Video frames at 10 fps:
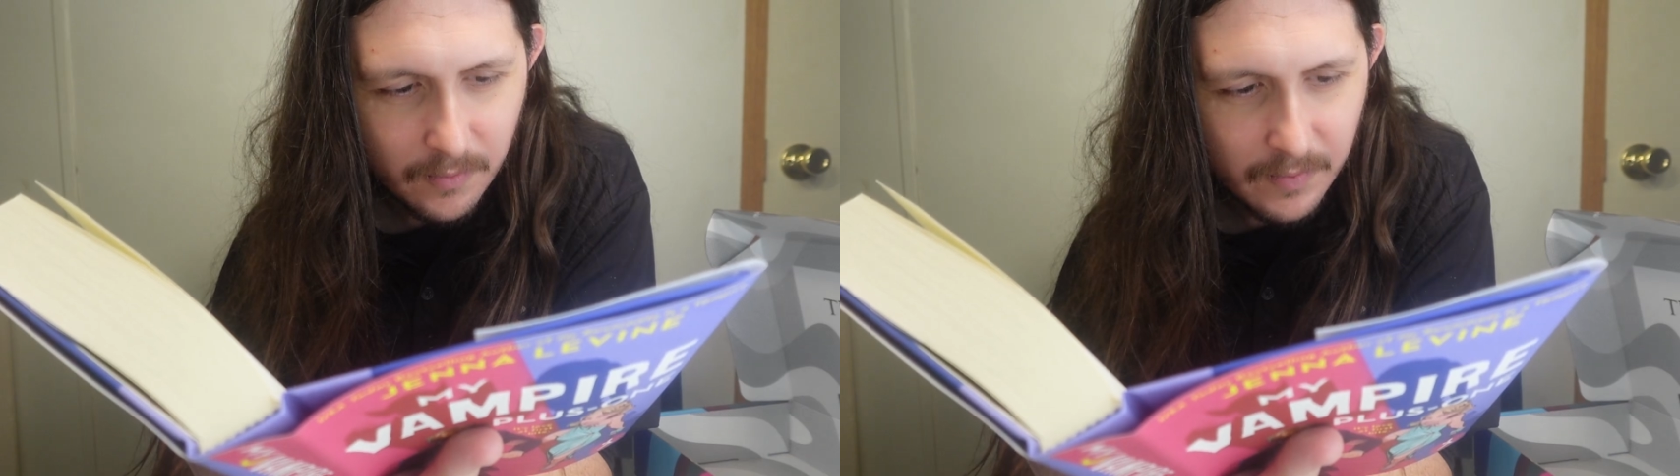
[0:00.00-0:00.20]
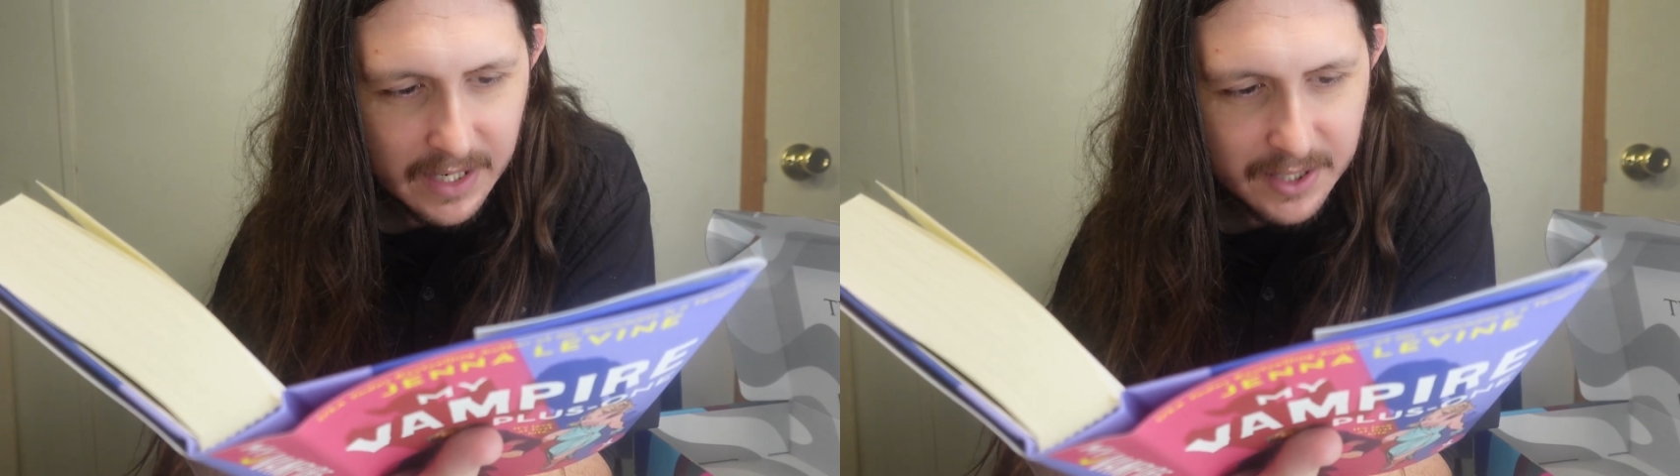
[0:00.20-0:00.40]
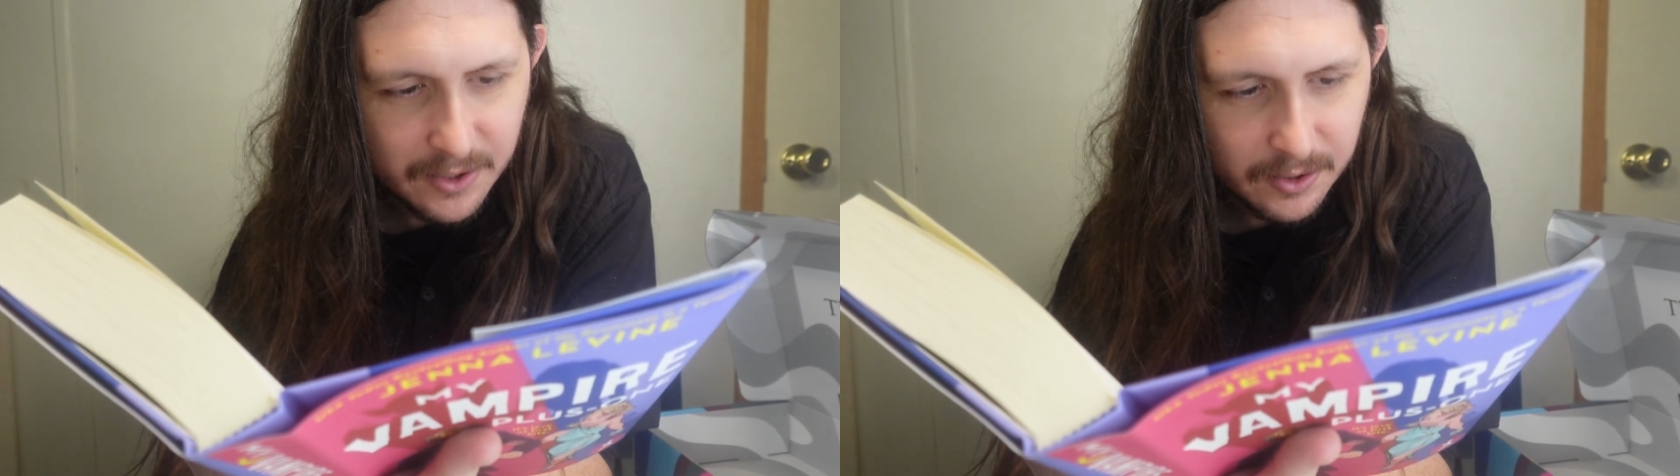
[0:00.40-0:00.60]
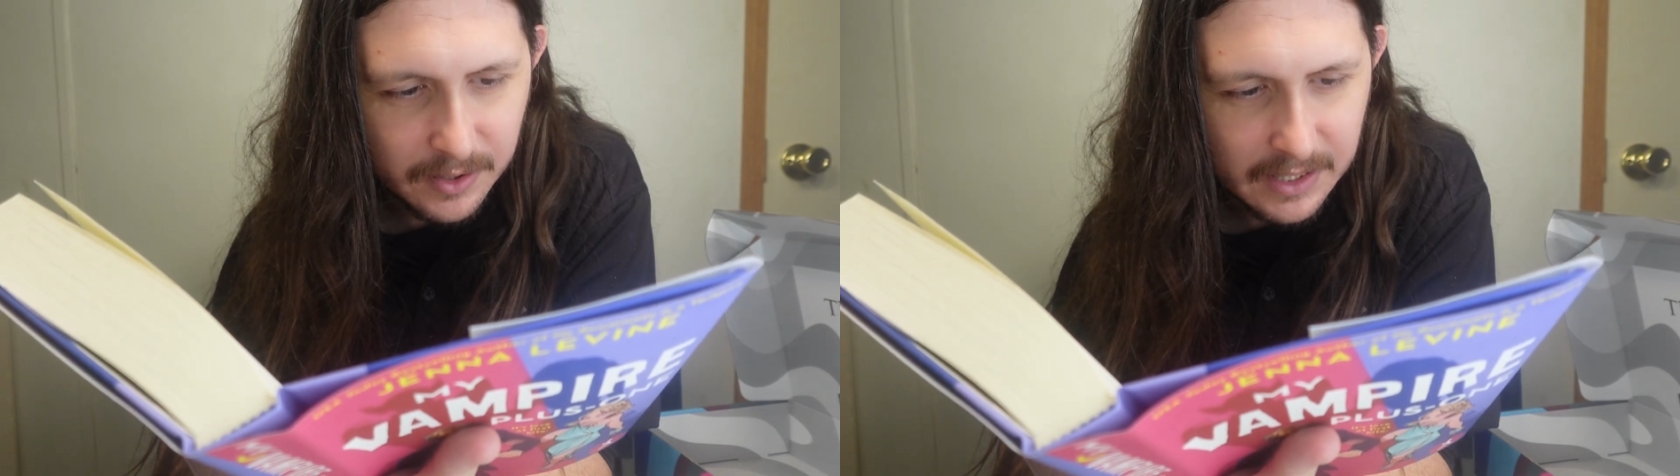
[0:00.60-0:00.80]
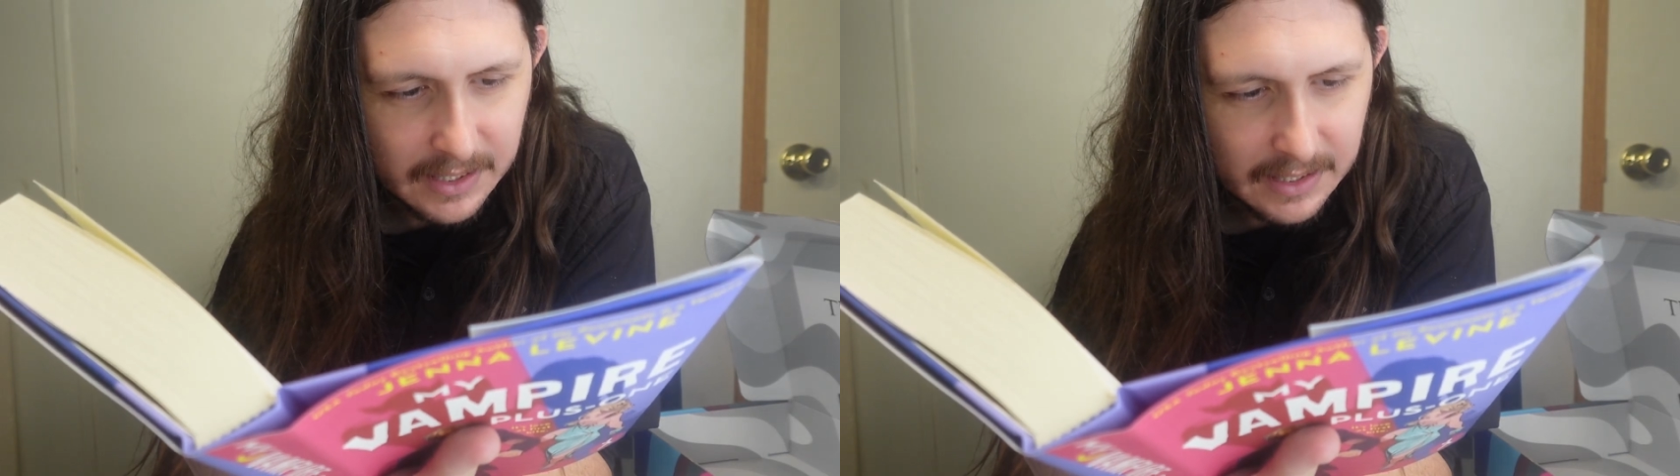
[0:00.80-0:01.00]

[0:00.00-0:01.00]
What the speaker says: Reginald